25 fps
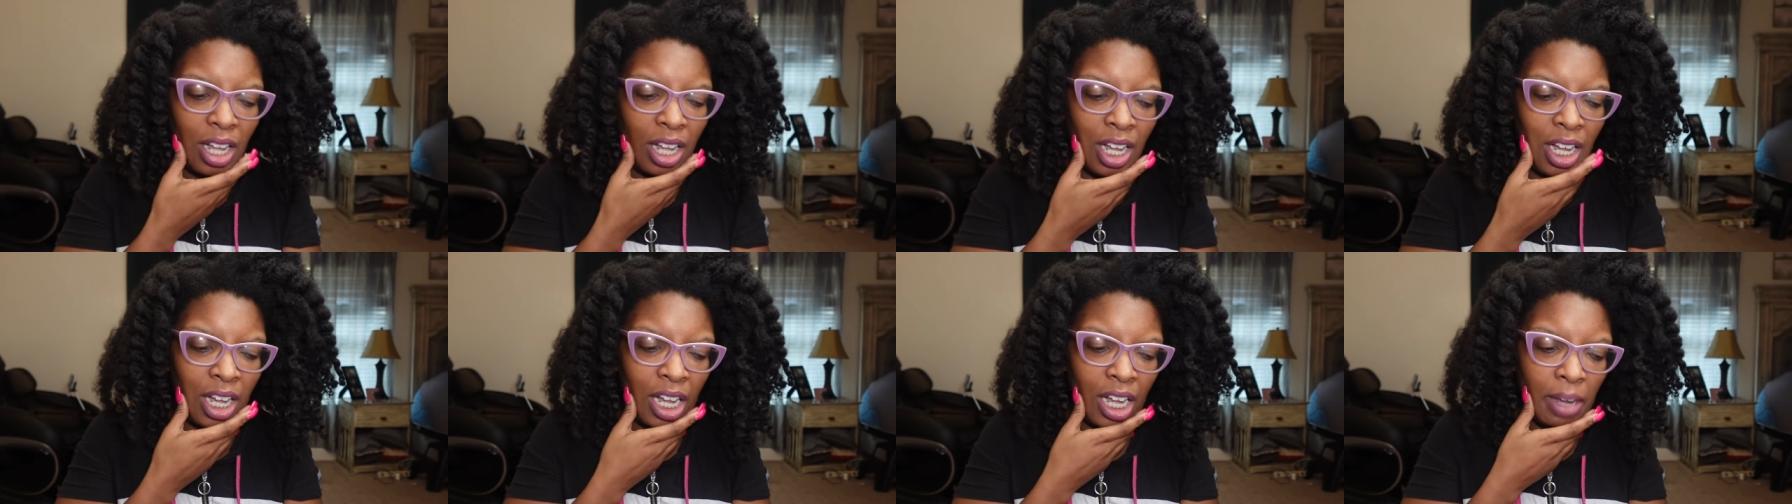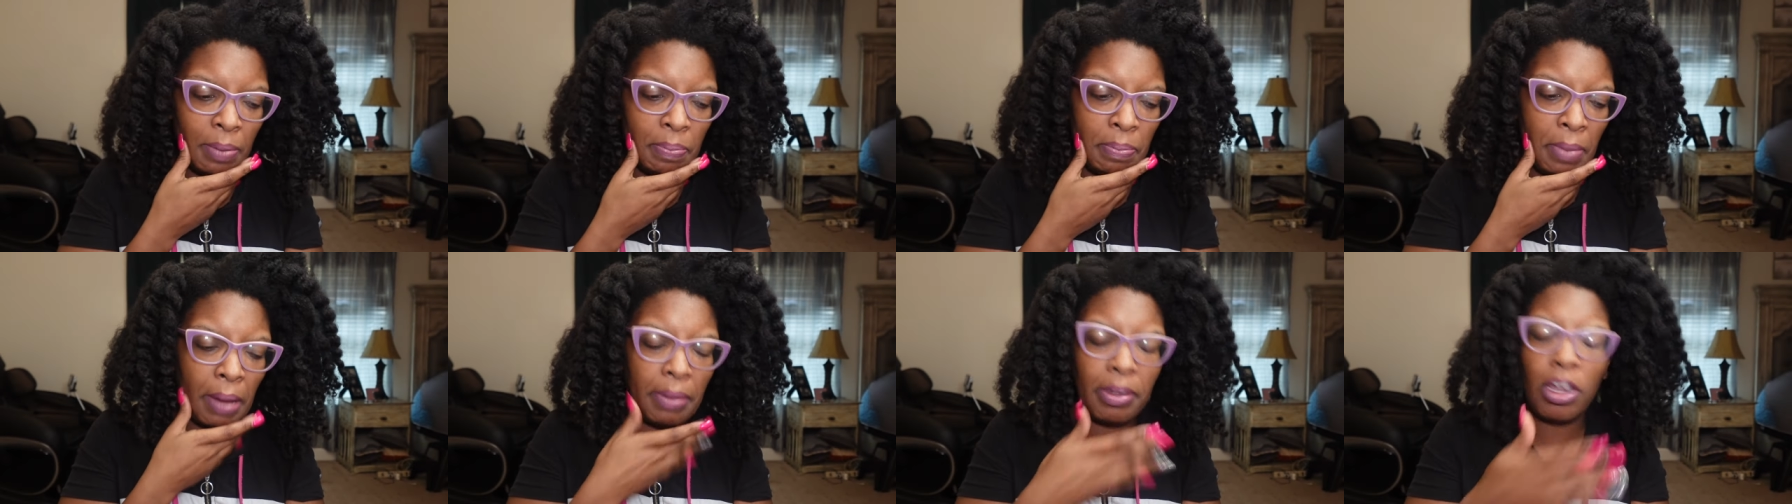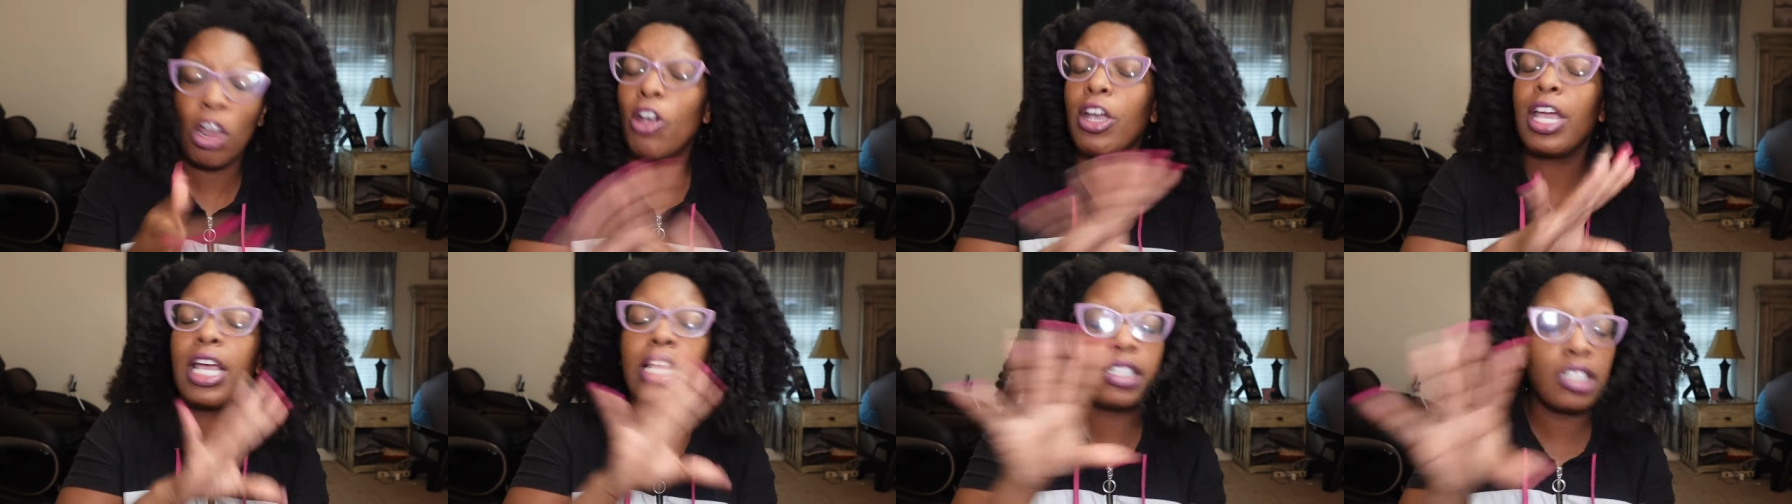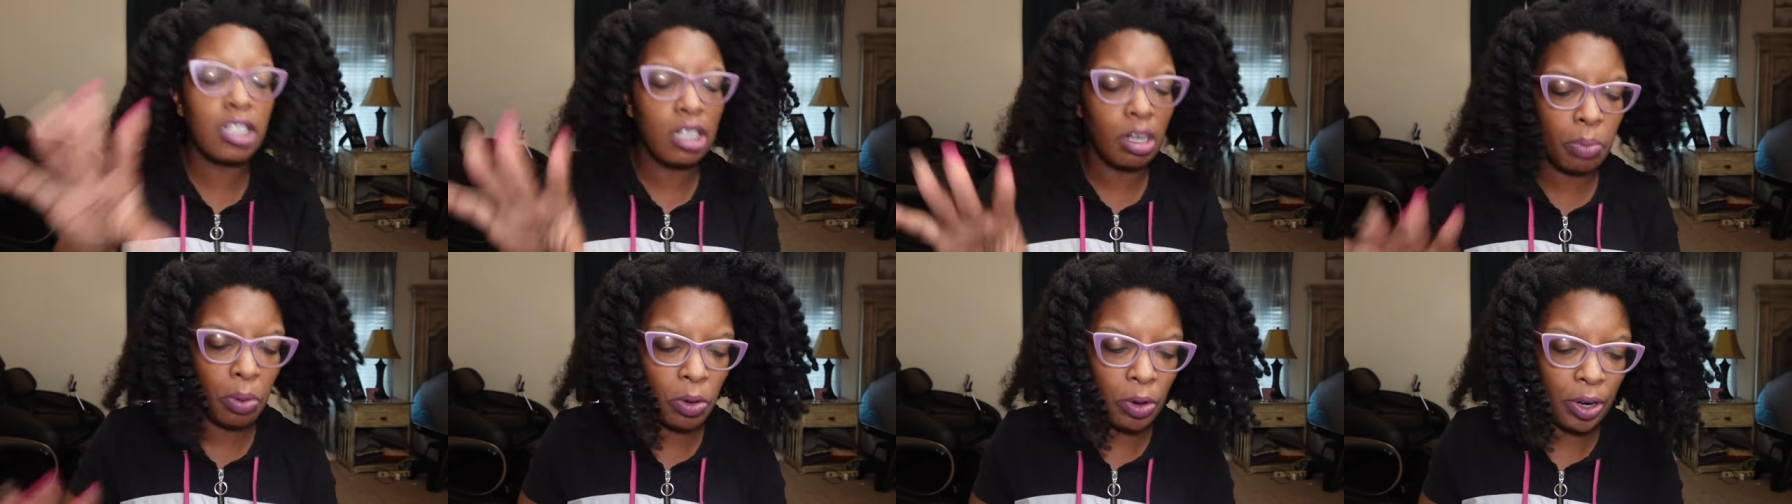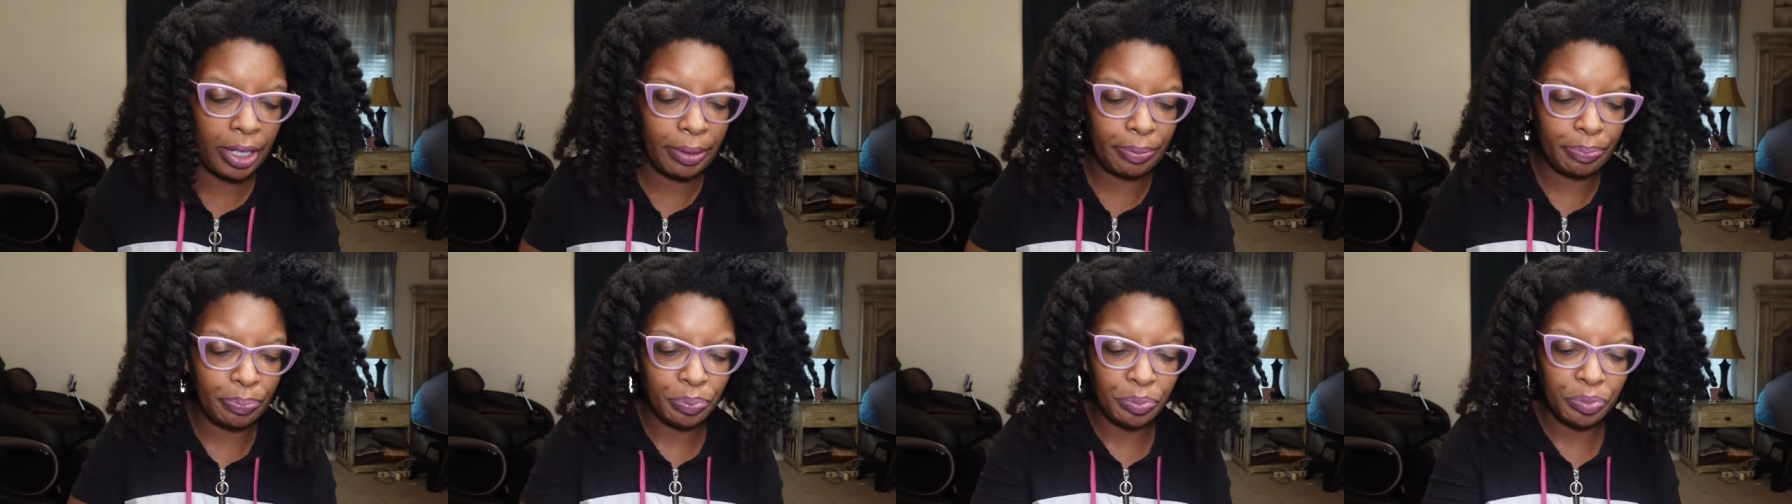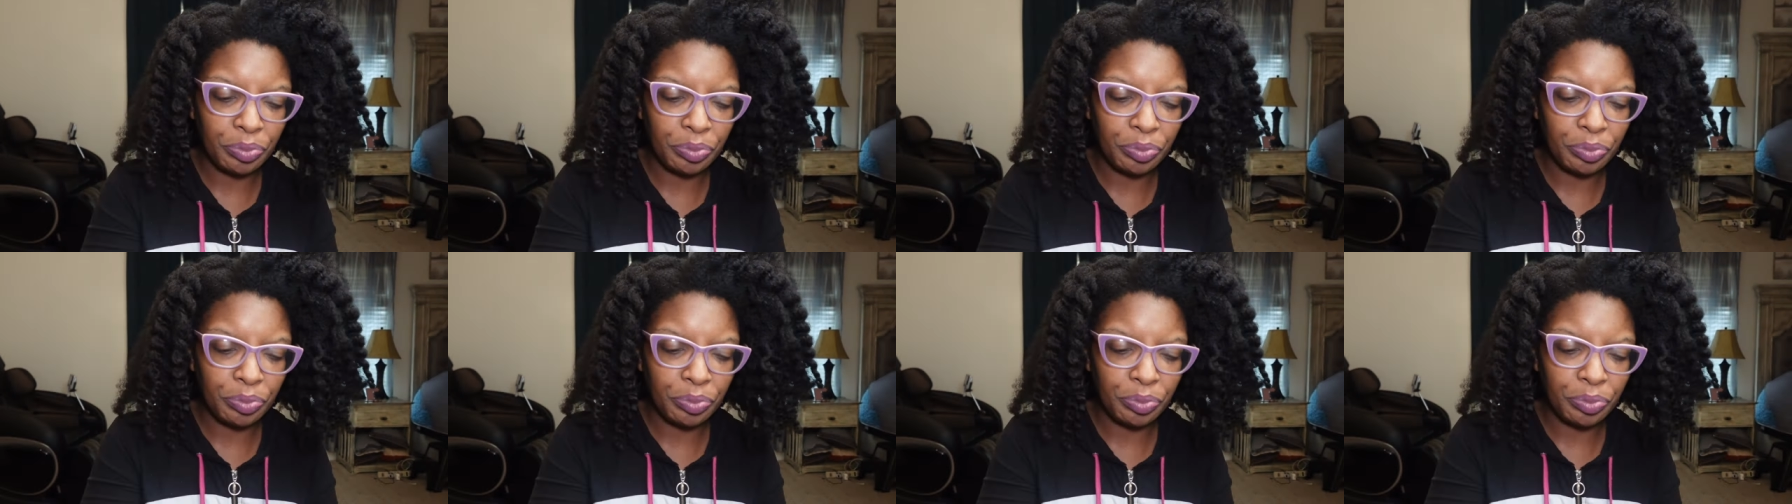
Uh, girl, get to the point.